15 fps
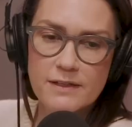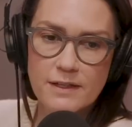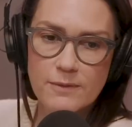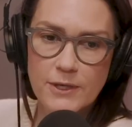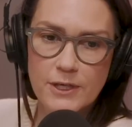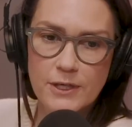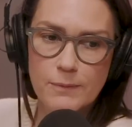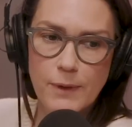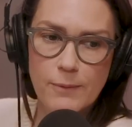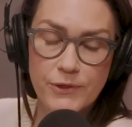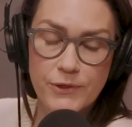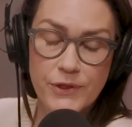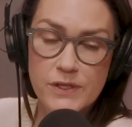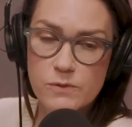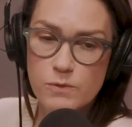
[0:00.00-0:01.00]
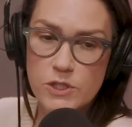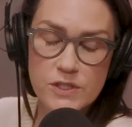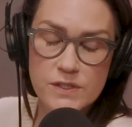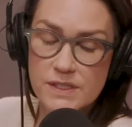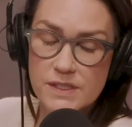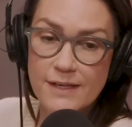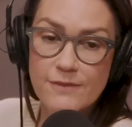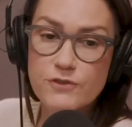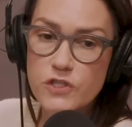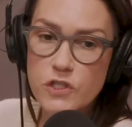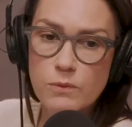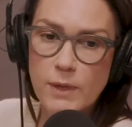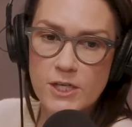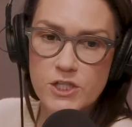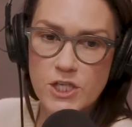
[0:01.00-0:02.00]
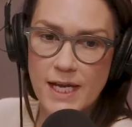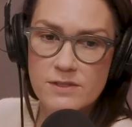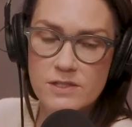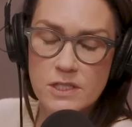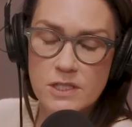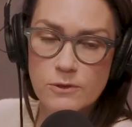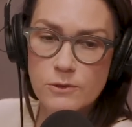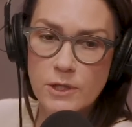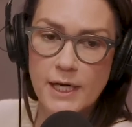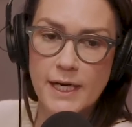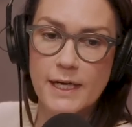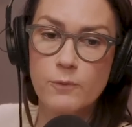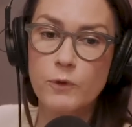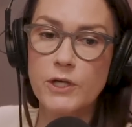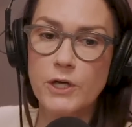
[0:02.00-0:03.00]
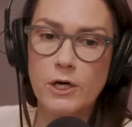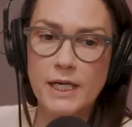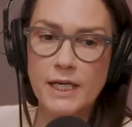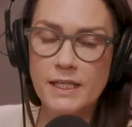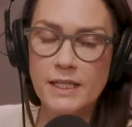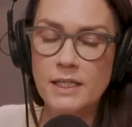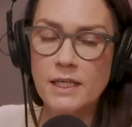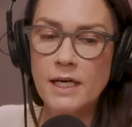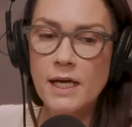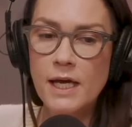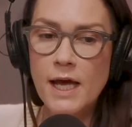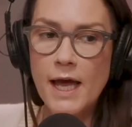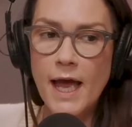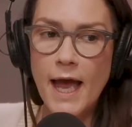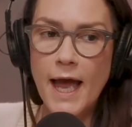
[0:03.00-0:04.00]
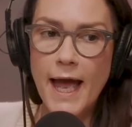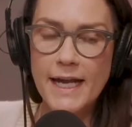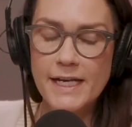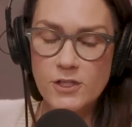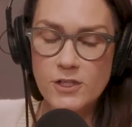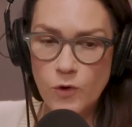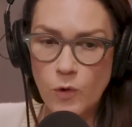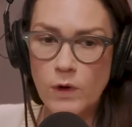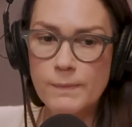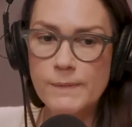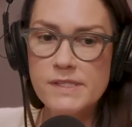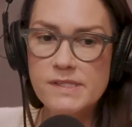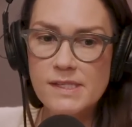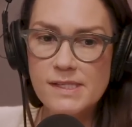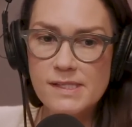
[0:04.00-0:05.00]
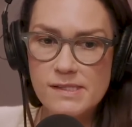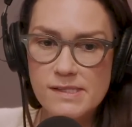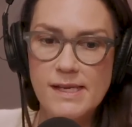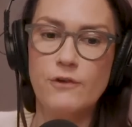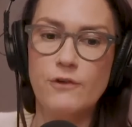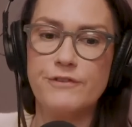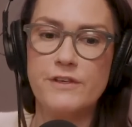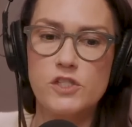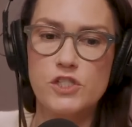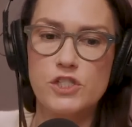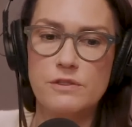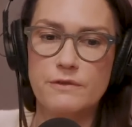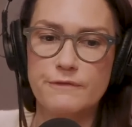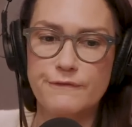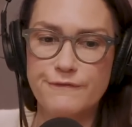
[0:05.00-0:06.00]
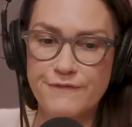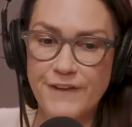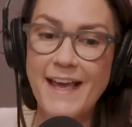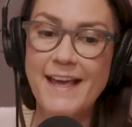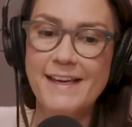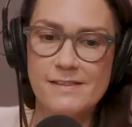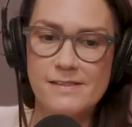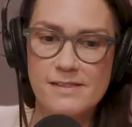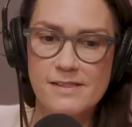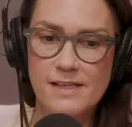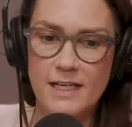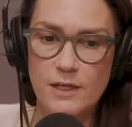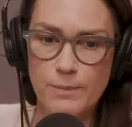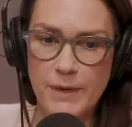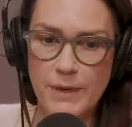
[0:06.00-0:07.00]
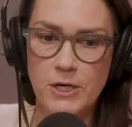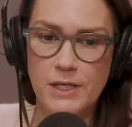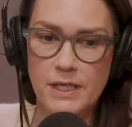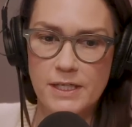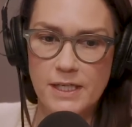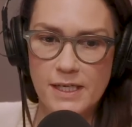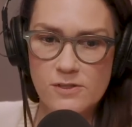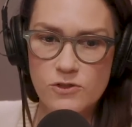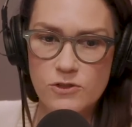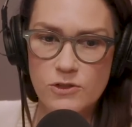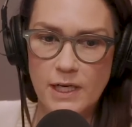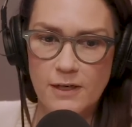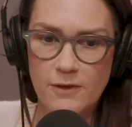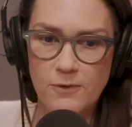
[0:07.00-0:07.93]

the American public thinks we just give too much aid to Ukraine. And we are in an enormously selfish phase in American history